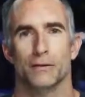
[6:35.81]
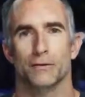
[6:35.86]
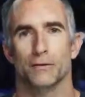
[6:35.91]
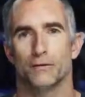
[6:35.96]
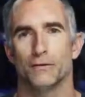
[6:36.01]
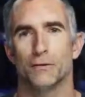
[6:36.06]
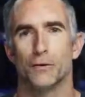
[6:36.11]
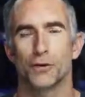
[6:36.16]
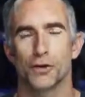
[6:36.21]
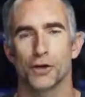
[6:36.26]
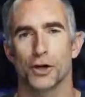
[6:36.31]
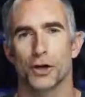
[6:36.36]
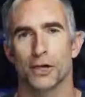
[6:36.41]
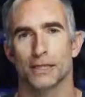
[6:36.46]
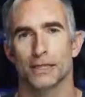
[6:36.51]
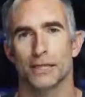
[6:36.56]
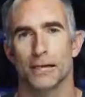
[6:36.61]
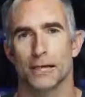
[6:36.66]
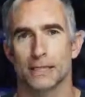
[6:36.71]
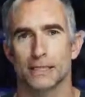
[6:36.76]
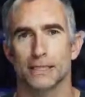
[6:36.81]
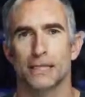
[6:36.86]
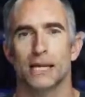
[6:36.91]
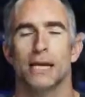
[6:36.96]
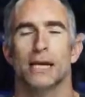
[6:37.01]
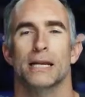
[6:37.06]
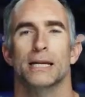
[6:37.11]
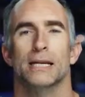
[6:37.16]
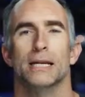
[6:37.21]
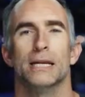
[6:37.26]
diffusion on a second
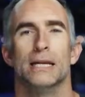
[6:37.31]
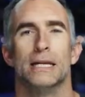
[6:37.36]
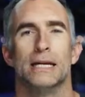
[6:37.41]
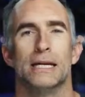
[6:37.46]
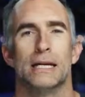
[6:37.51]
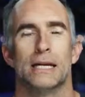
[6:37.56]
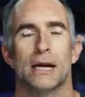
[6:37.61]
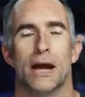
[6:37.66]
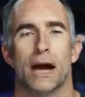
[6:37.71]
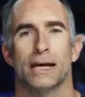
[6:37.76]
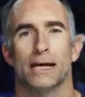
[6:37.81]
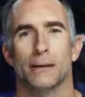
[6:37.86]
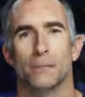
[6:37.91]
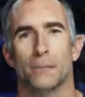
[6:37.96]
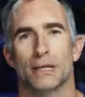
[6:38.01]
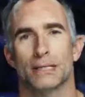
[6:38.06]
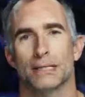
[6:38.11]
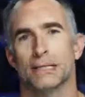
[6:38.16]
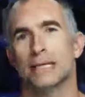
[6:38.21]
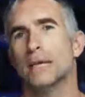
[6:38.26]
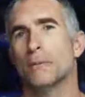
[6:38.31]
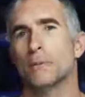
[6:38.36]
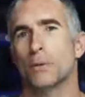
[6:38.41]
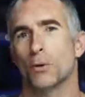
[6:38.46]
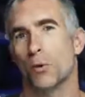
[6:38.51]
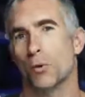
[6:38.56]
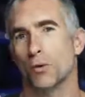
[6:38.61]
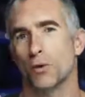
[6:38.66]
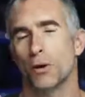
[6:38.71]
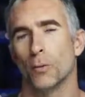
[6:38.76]
stand. I can basically keep it
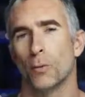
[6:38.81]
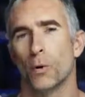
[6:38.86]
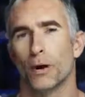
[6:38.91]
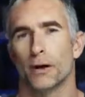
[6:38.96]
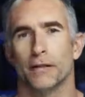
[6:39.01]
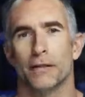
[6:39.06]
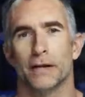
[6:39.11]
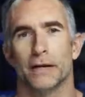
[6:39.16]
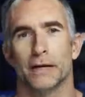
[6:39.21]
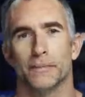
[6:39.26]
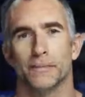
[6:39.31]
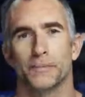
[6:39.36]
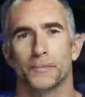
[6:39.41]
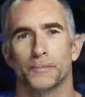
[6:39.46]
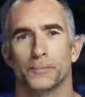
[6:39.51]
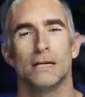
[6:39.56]
all on one thing.